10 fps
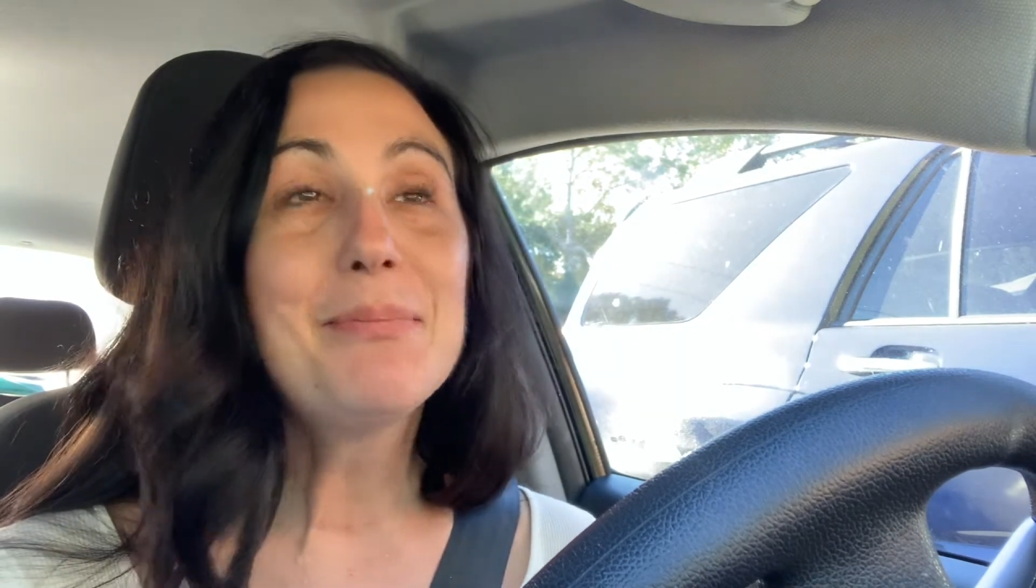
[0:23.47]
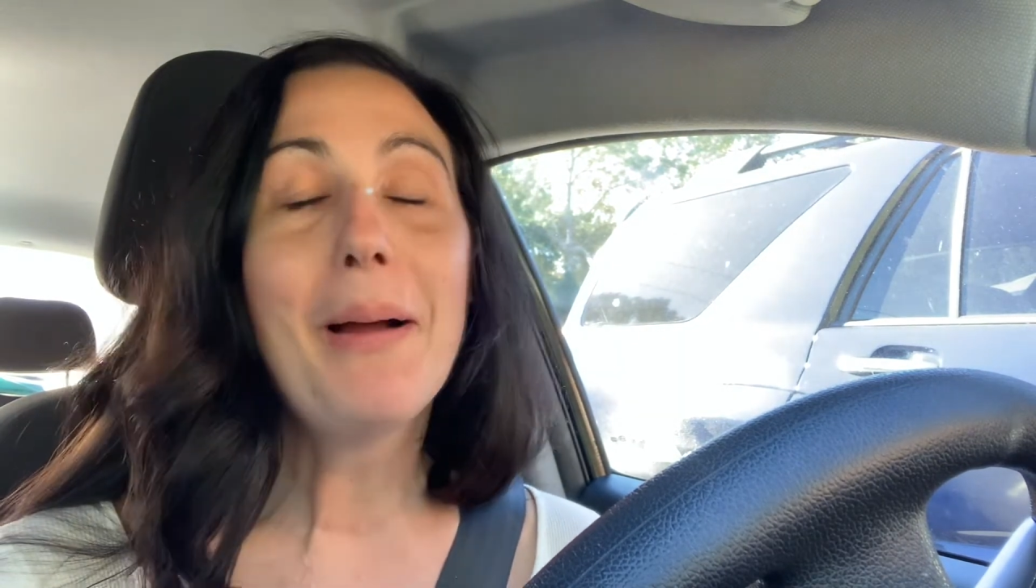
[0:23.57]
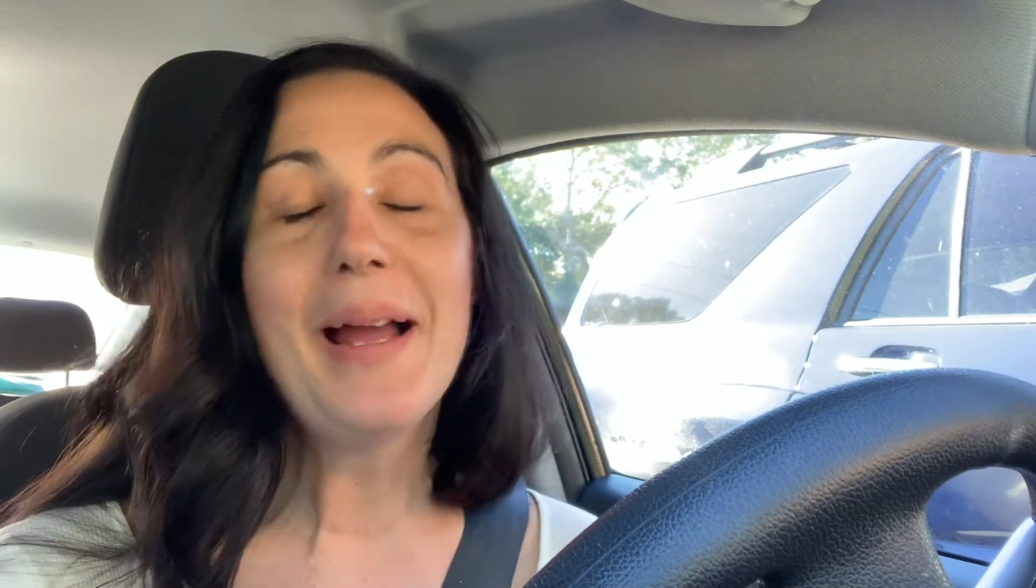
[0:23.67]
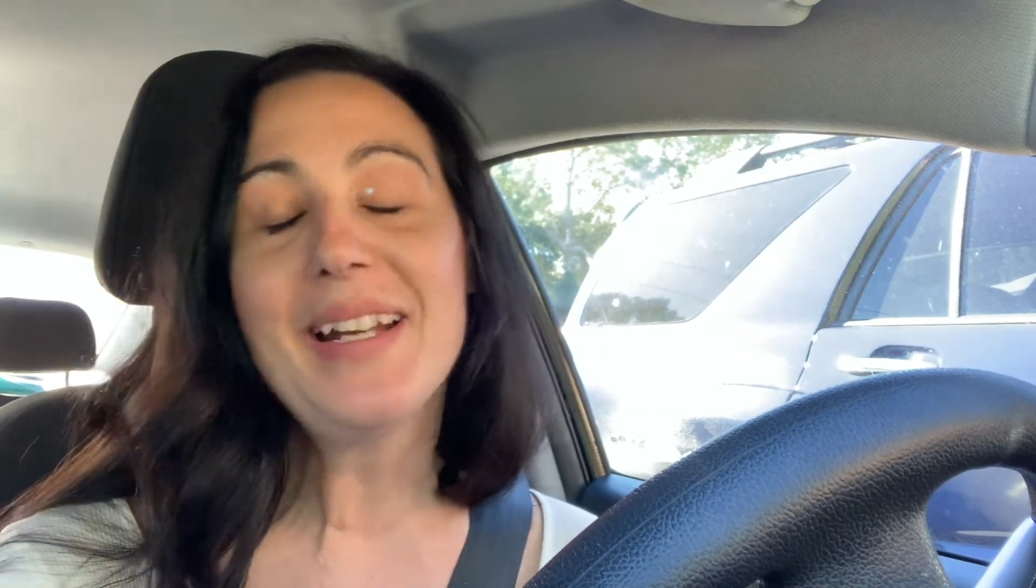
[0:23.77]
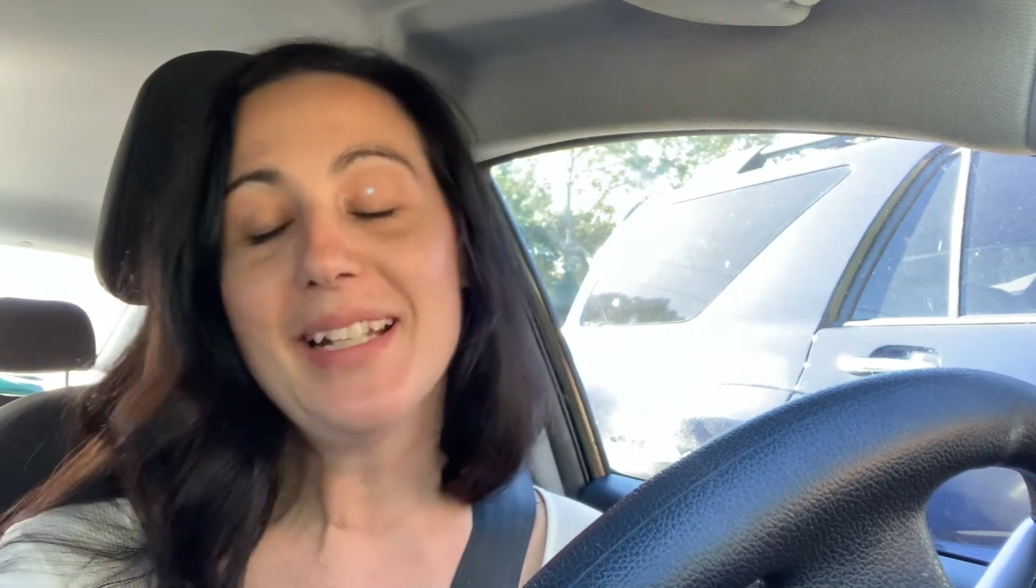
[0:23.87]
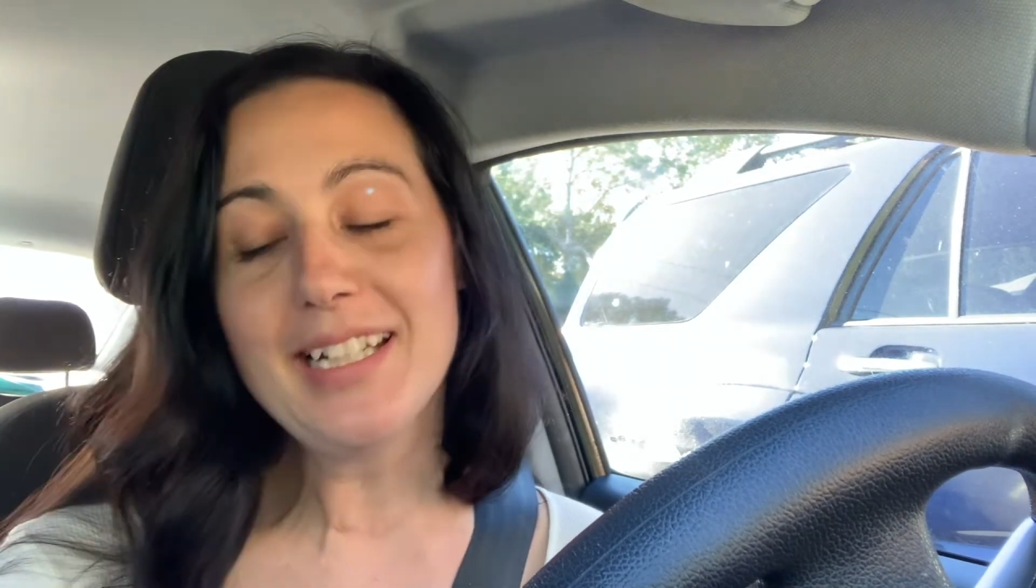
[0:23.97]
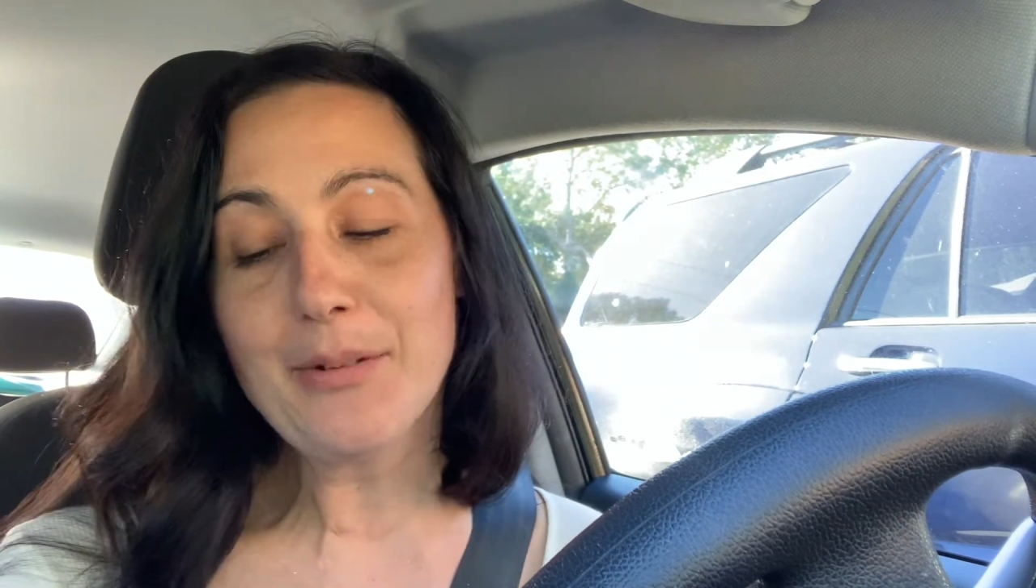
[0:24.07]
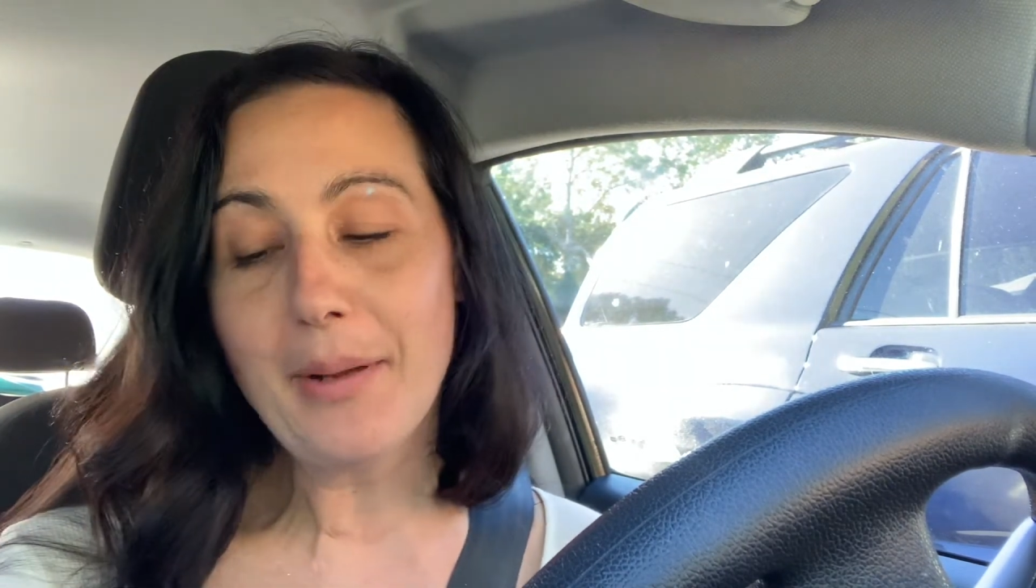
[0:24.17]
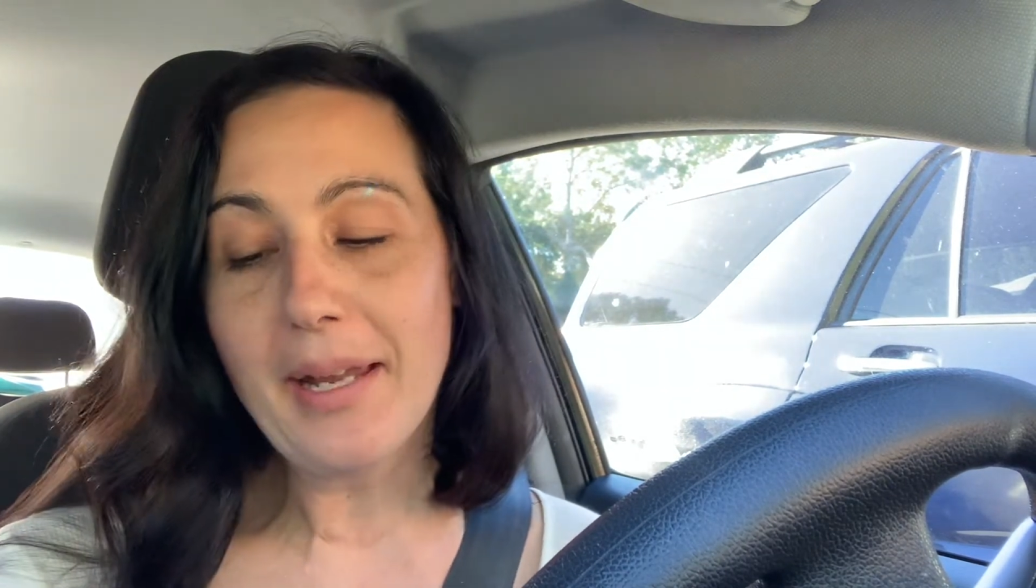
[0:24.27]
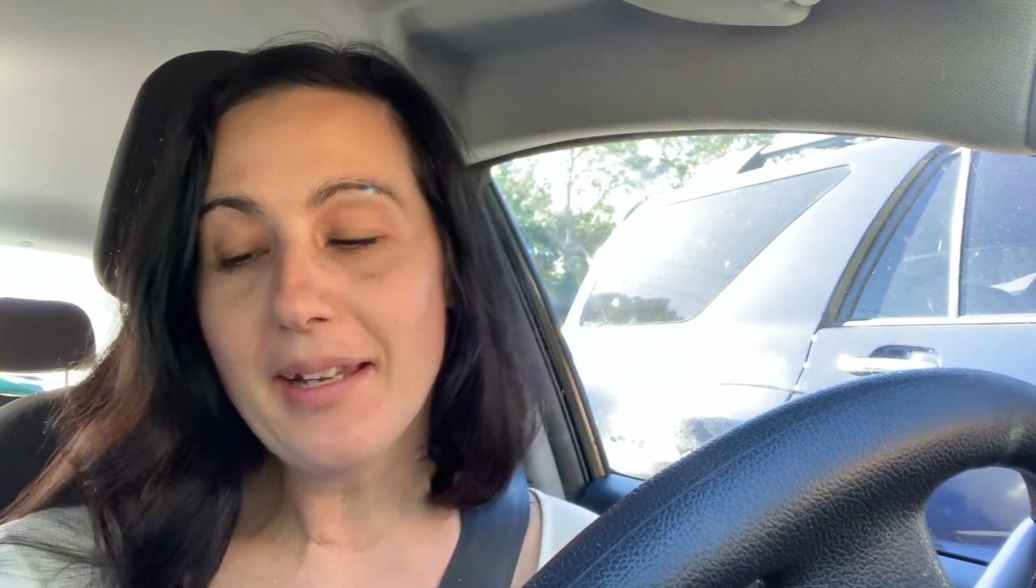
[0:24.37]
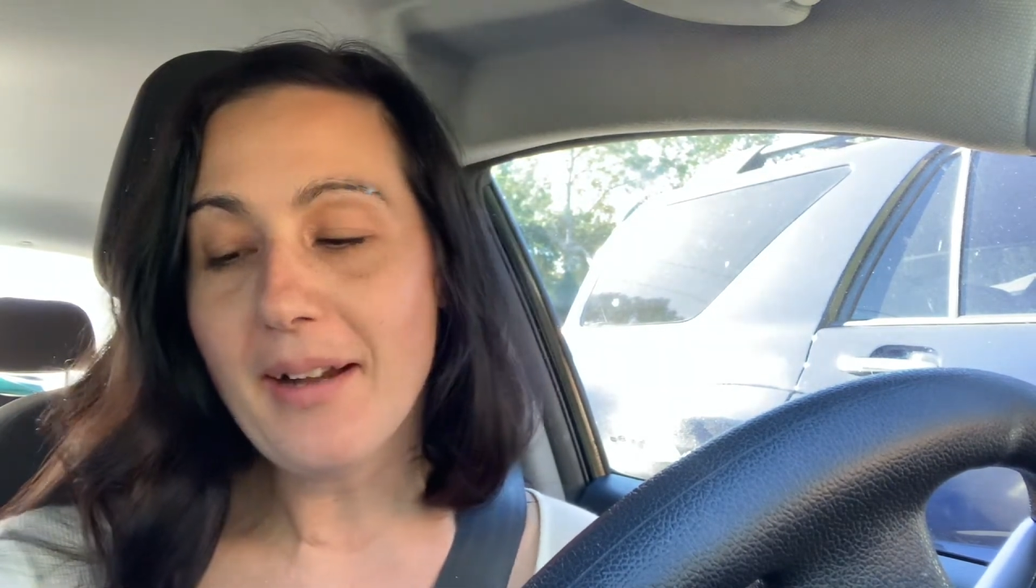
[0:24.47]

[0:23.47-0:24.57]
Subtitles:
But anyway,